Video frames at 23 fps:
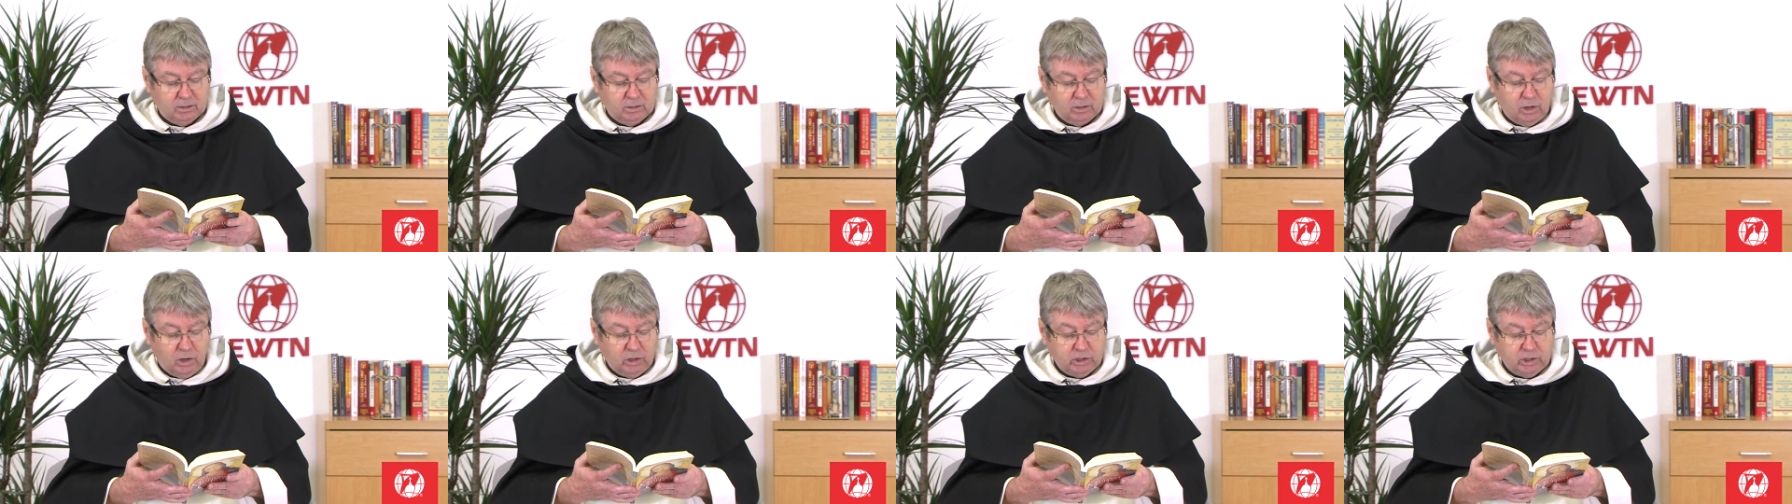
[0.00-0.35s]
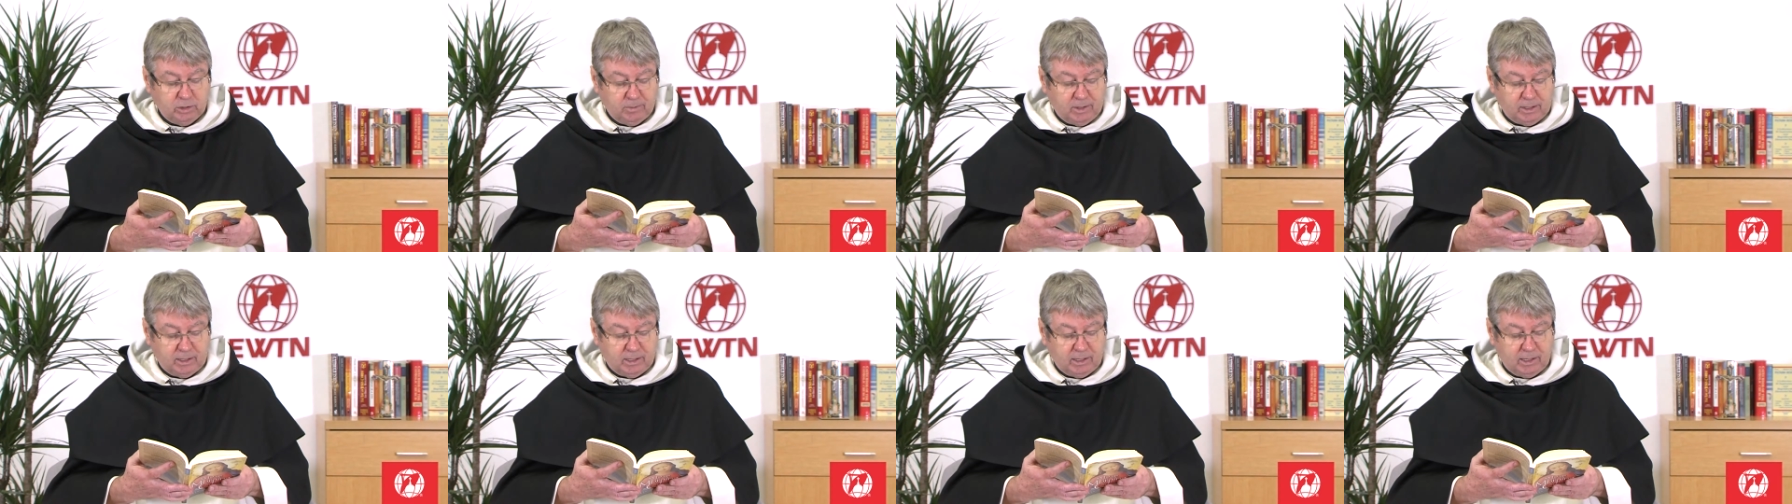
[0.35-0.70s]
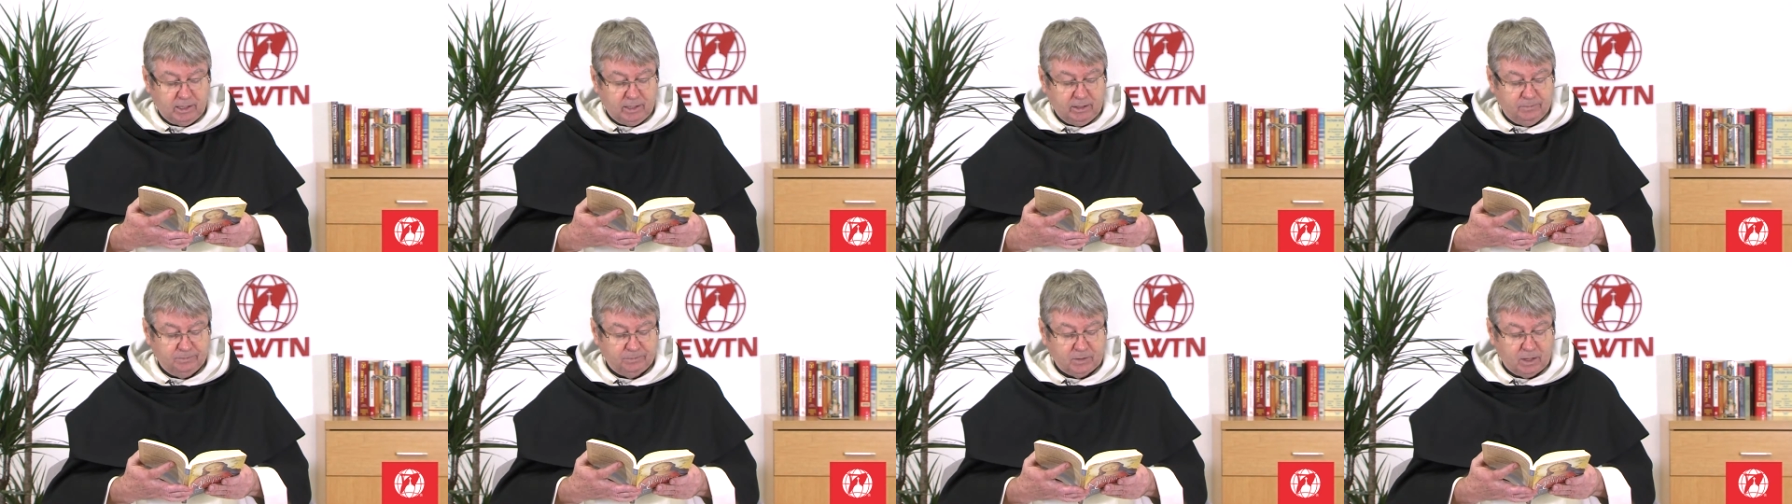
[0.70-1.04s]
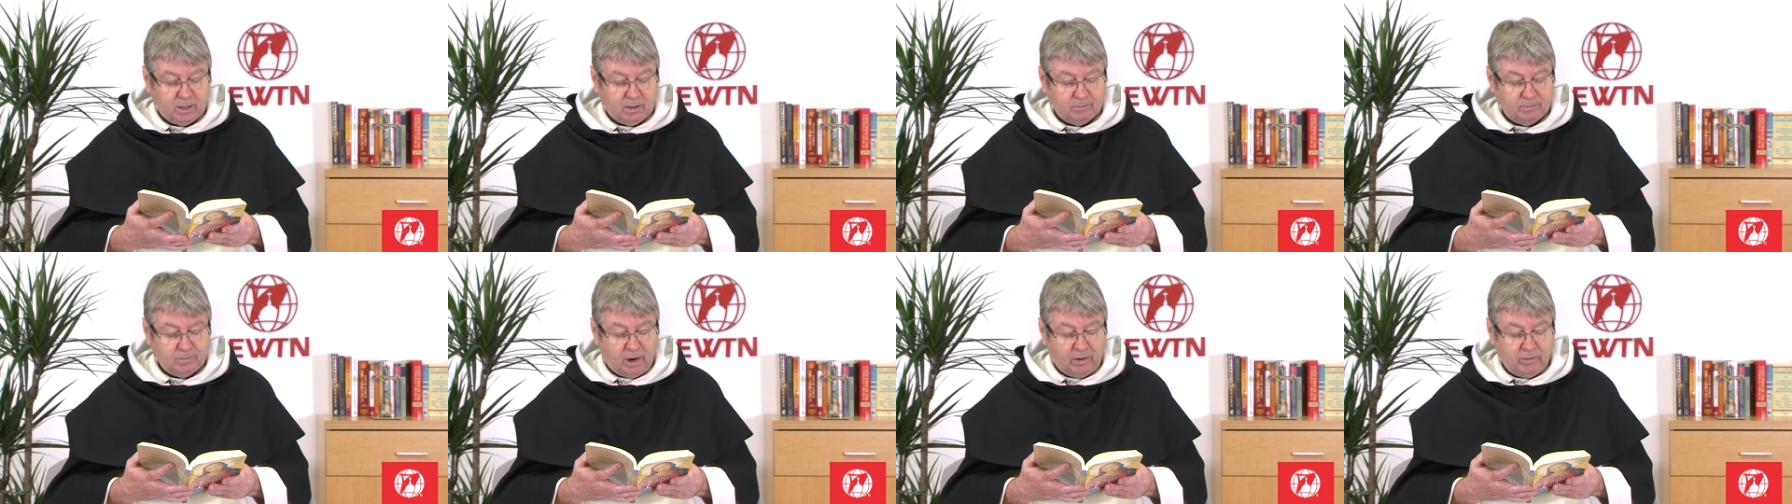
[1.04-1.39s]
Ultimately,
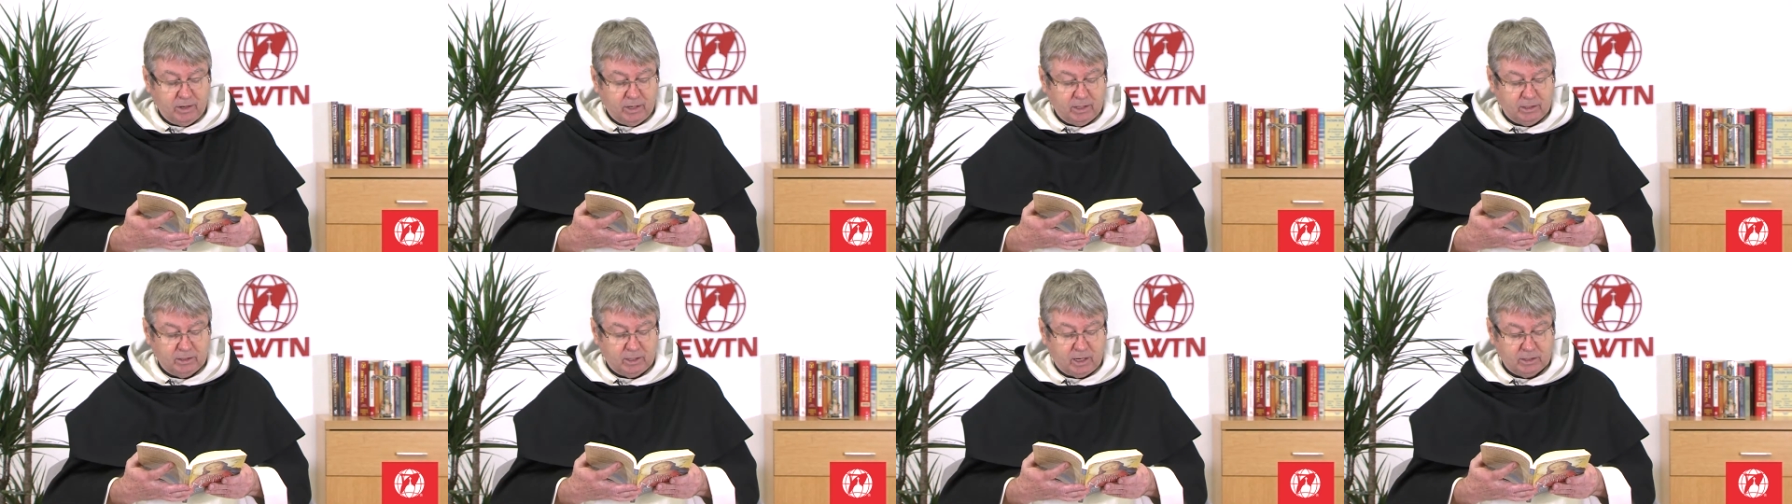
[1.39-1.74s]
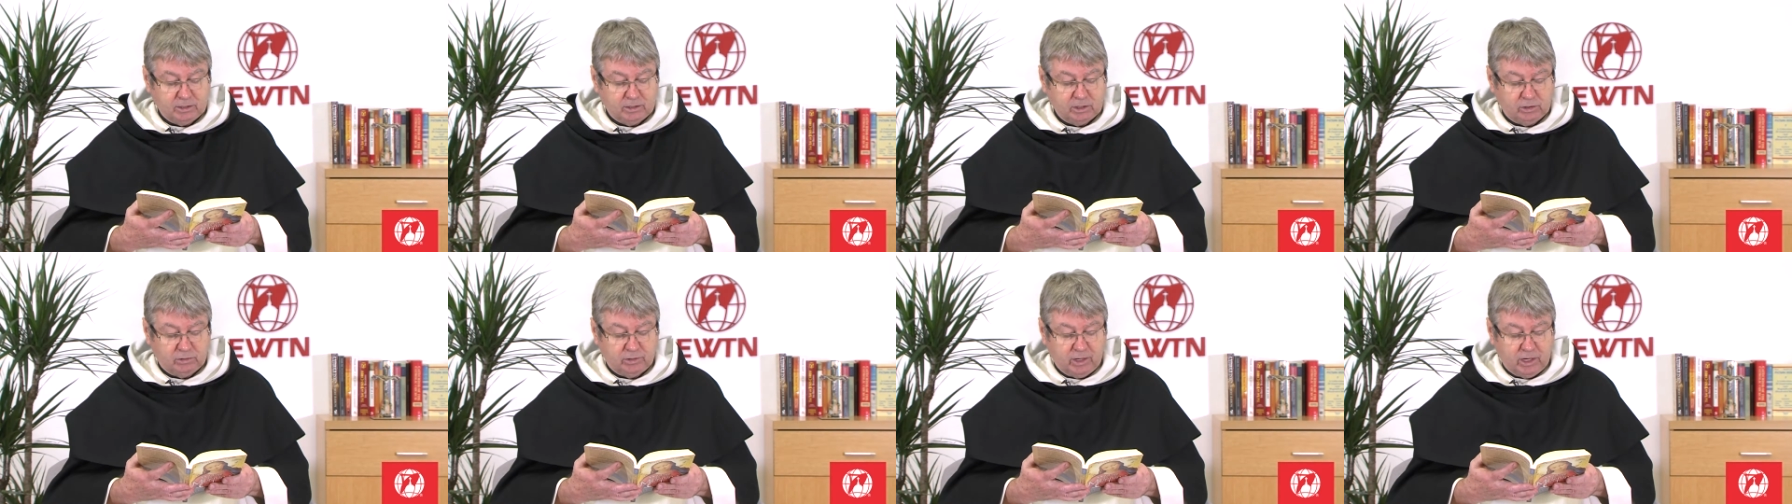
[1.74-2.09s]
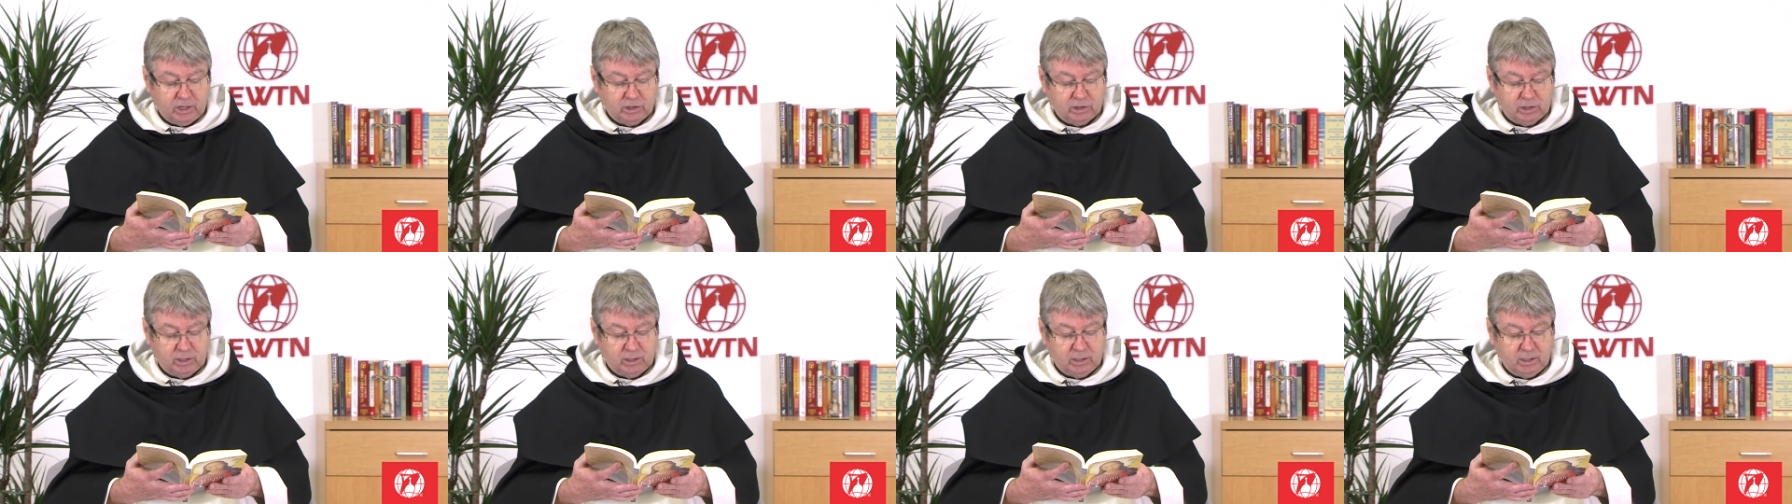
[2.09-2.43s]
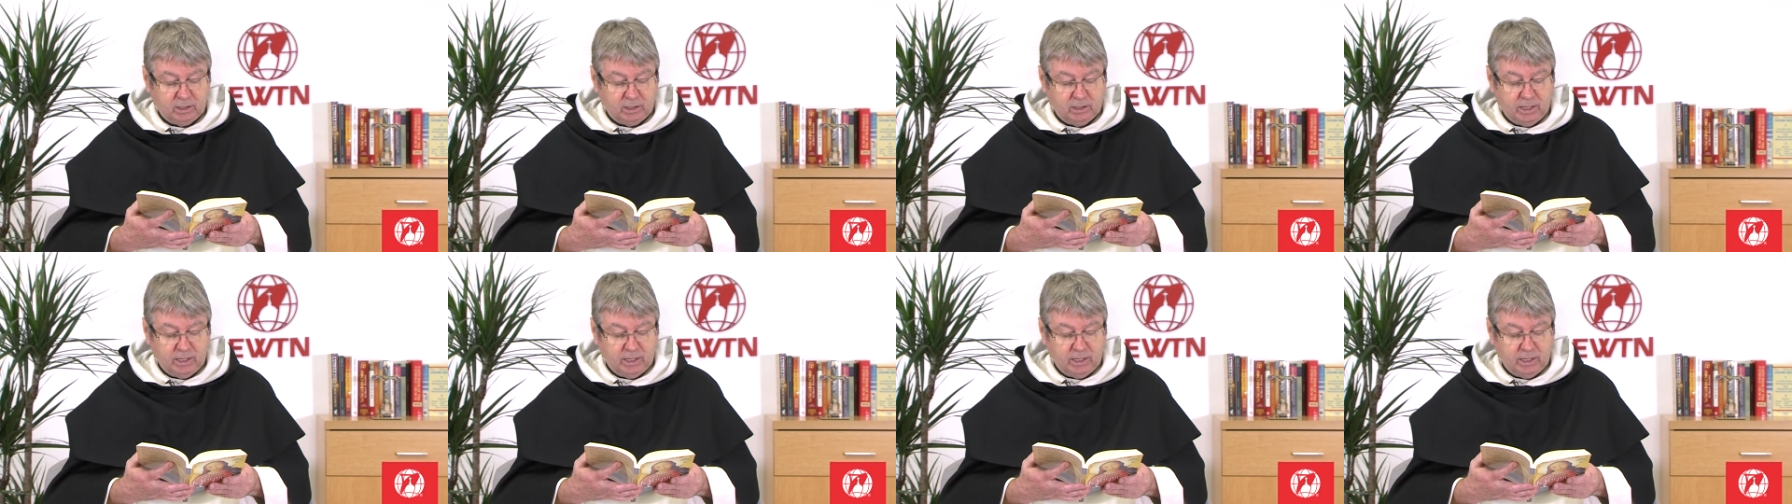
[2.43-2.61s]
Marian consecration